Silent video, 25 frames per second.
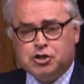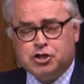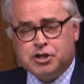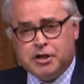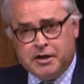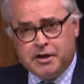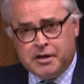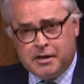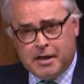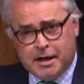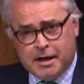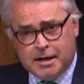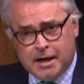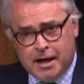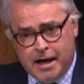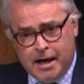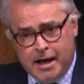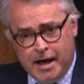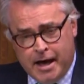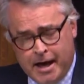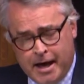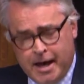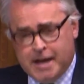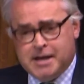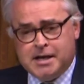showing that
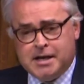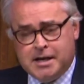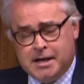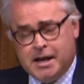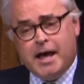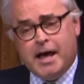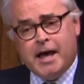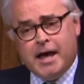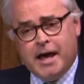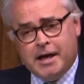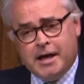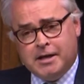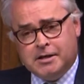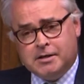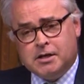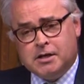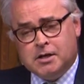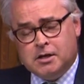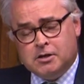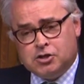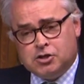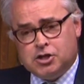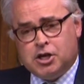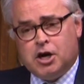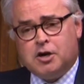hand in hand
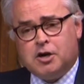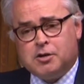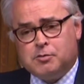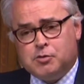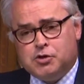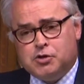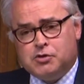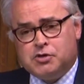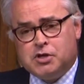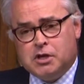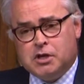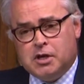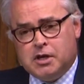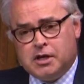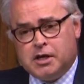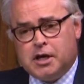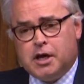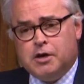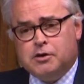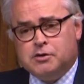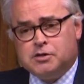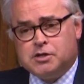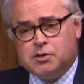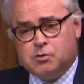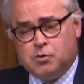child abuse
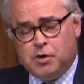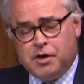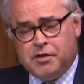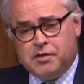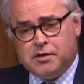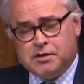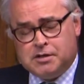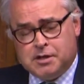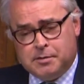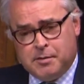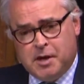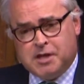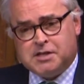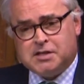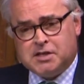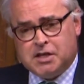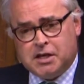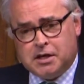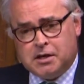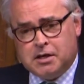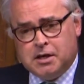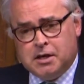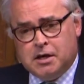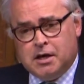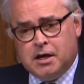goes with
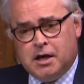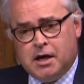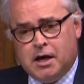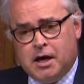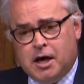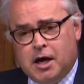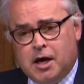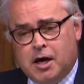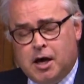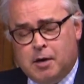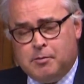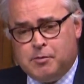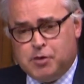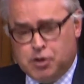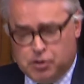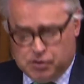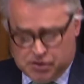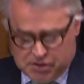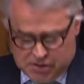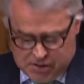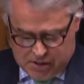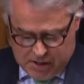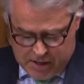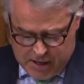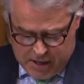domestic
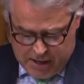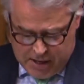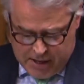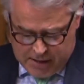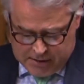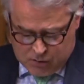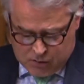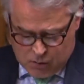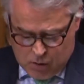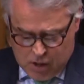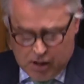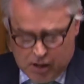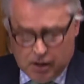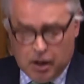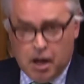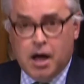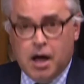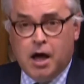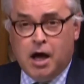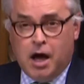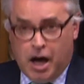abuse as well.